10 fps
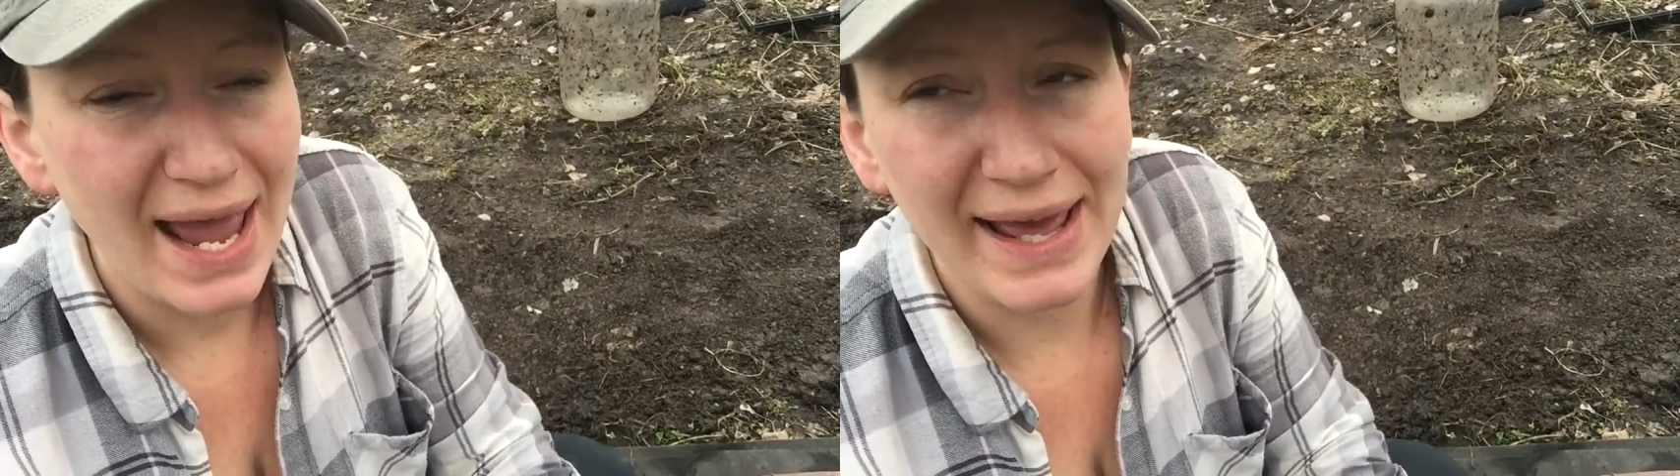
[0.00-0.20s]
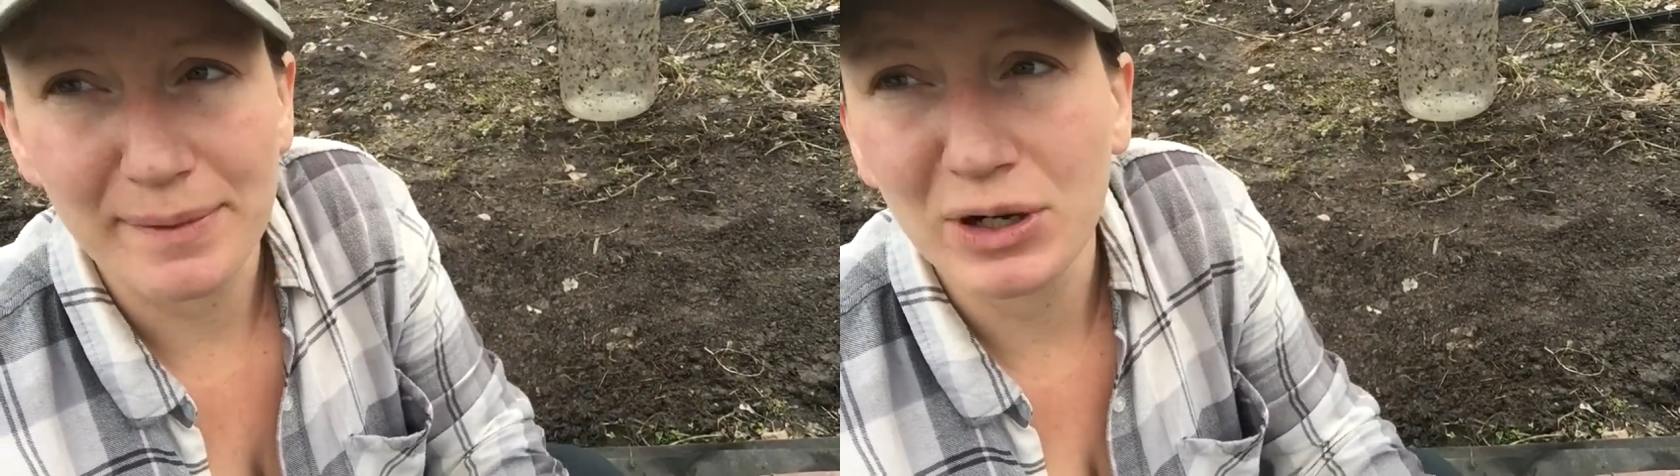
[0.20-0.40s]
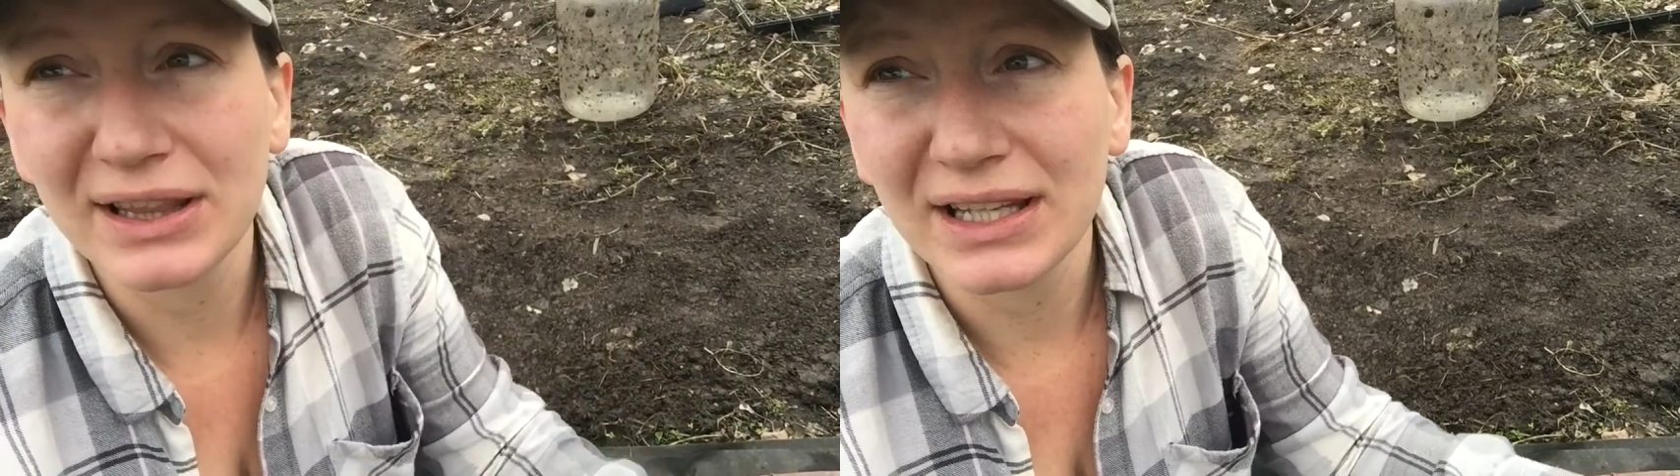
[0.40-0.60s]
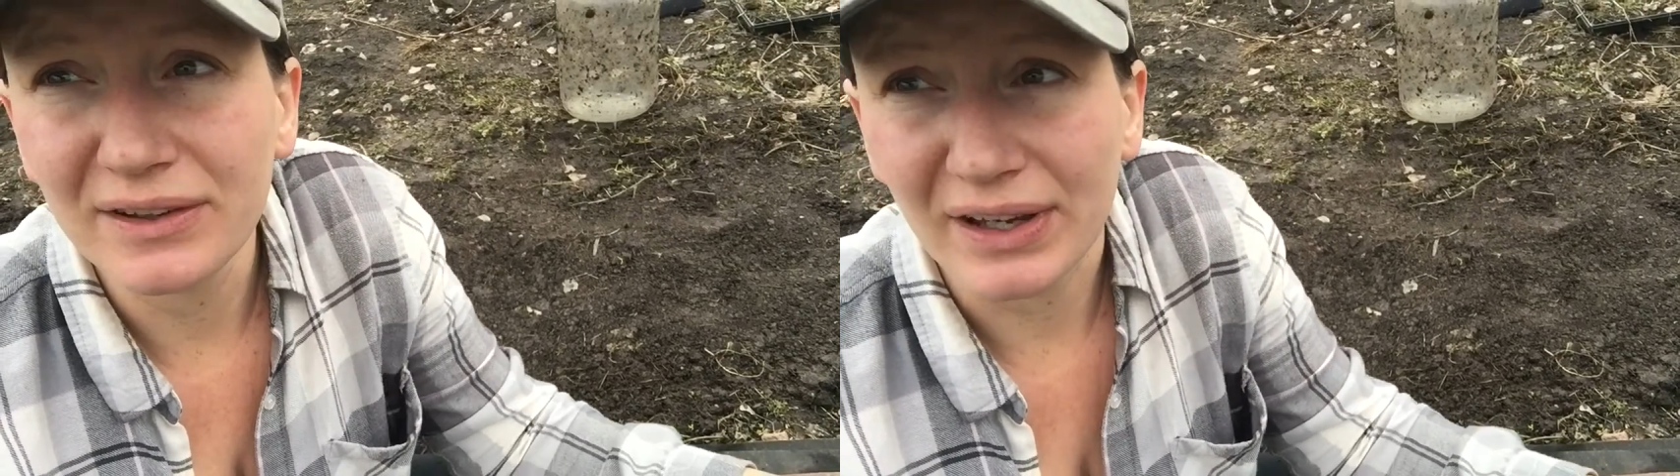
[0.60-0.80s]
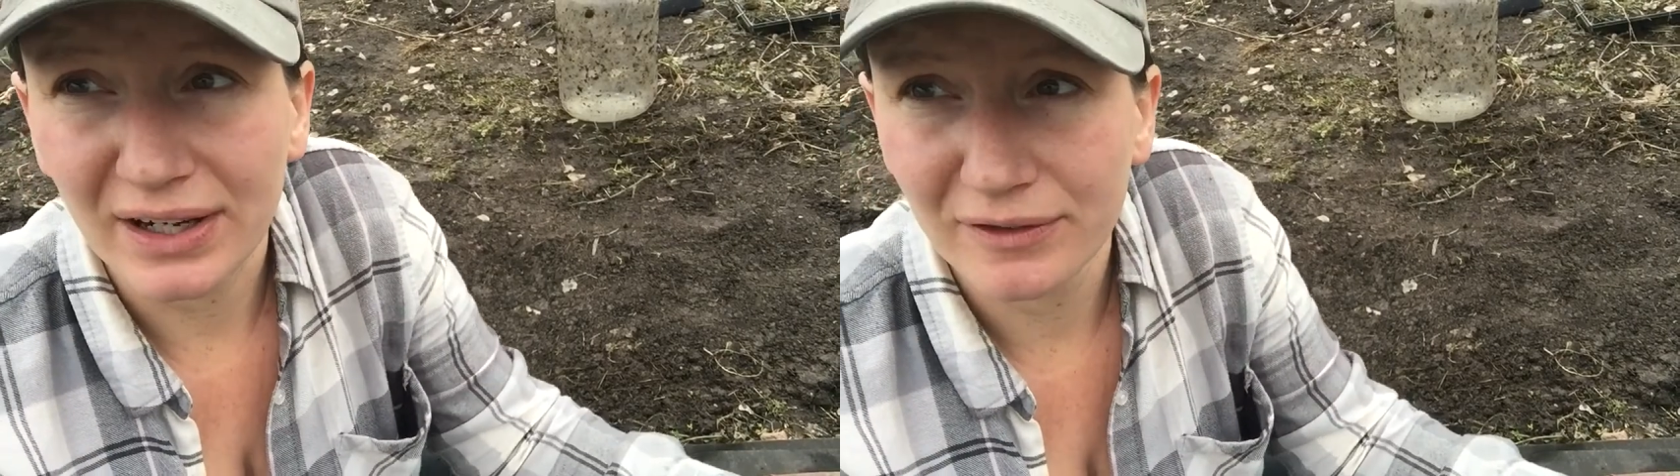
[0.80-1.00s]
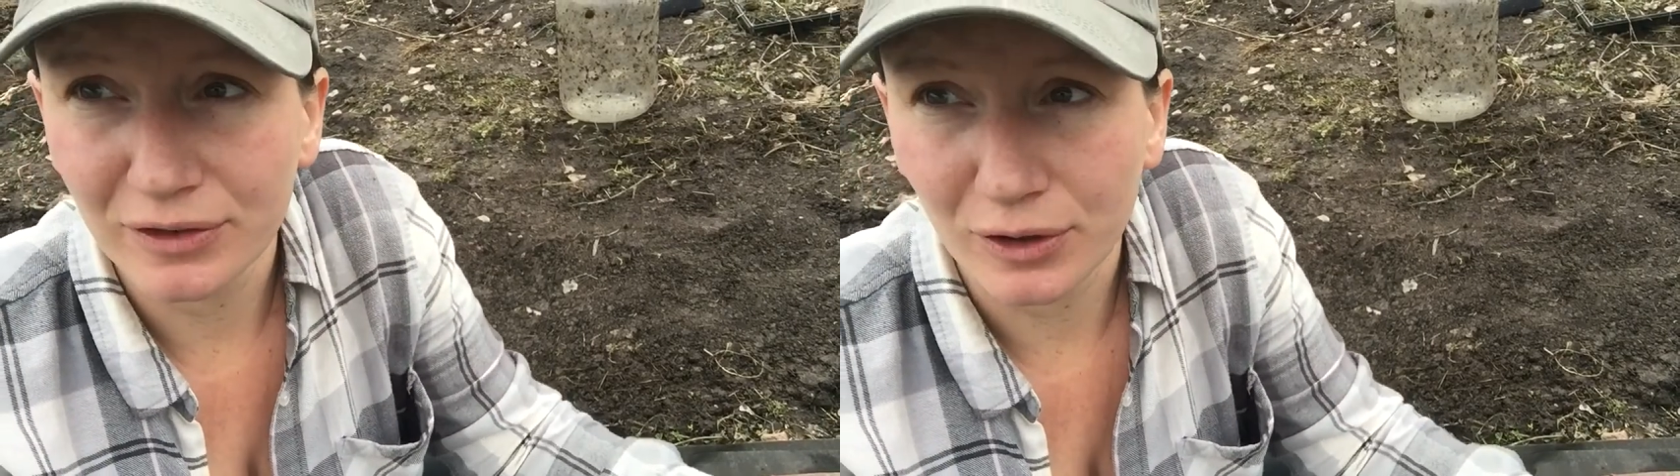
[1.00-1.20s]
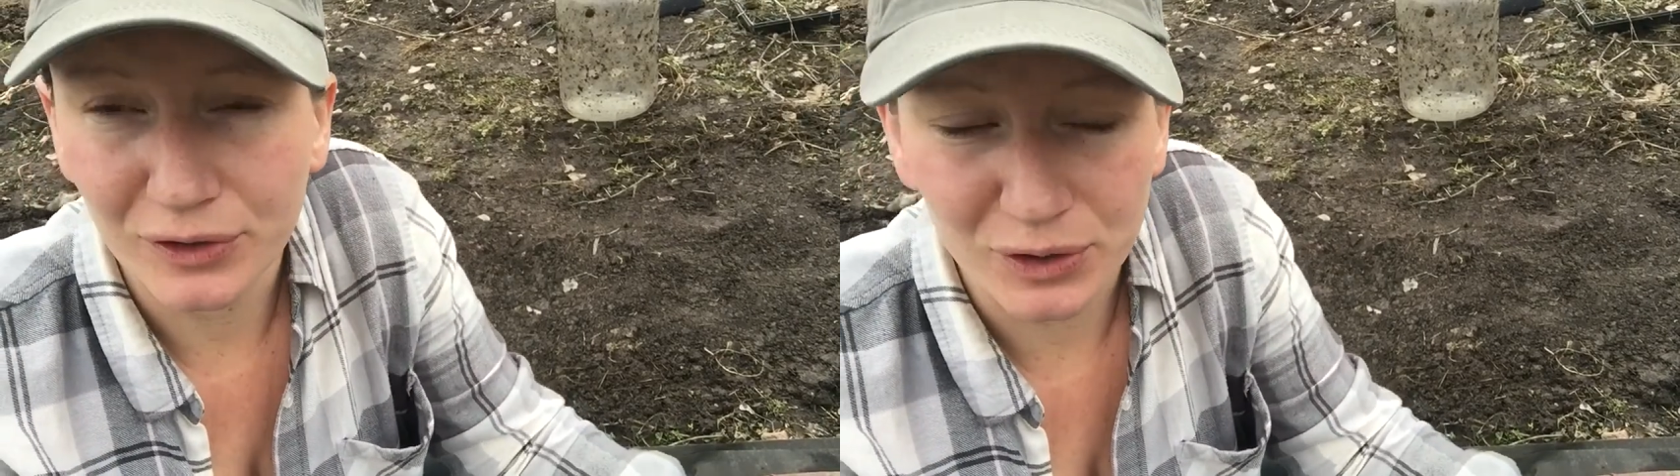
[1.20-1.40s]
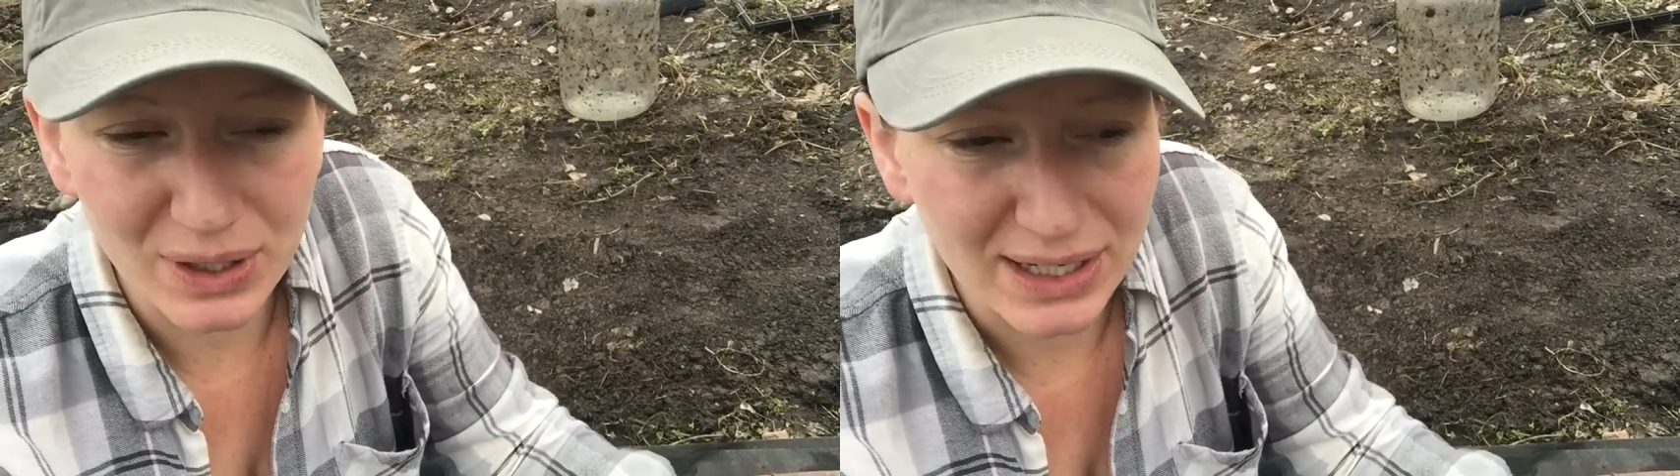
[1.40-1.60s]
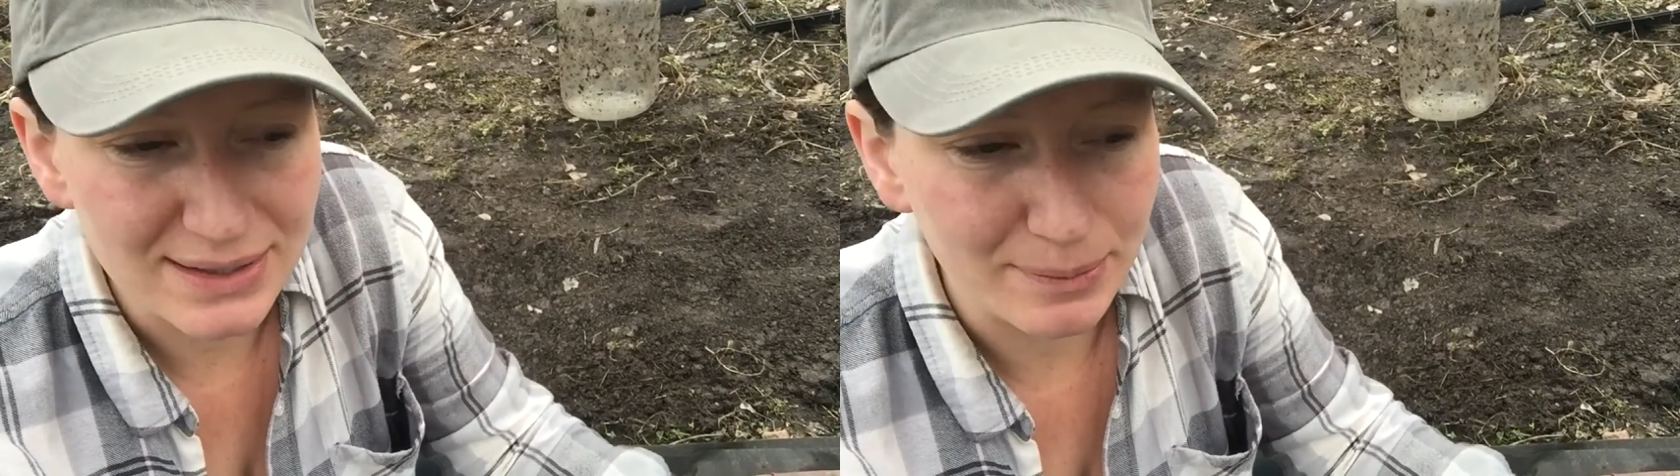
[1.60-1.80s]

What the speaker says: and I'm going to leave it for a few days.